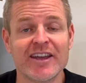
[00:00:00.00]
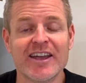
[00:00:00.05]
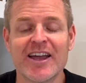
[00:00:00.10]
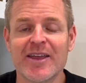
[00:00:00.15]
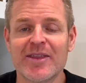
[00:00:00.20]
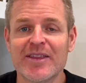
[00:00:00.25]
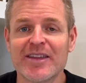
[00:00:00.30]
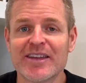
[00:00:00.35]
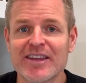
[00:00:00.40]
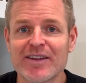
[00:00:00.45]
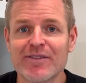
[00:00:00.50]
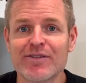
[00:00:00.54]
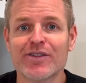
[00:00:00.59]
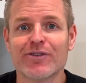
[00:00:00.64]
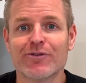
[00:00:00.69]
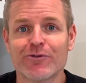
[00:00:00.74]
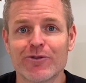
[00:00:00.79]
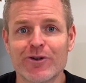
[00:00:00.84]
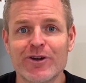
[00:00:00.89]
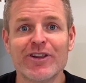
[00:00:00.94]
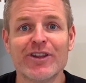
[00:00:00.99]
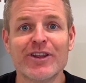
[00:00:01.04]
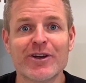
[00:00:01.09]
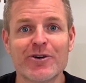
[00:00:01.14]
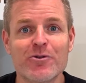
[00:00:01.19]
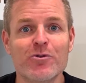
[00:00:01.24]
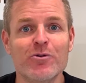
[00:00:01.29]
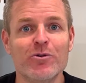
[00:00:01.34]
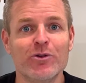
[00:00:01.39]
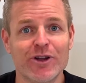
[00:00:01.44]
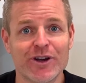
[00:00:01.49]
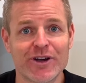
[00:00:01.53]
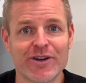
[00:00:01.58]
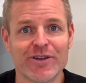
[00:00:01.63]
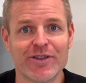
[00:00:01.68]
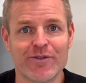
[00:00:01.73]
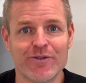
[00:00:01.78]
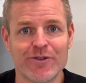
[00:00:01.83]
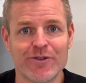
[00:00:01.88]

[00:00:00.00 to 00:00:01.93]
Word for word: and it gives a really cool look of the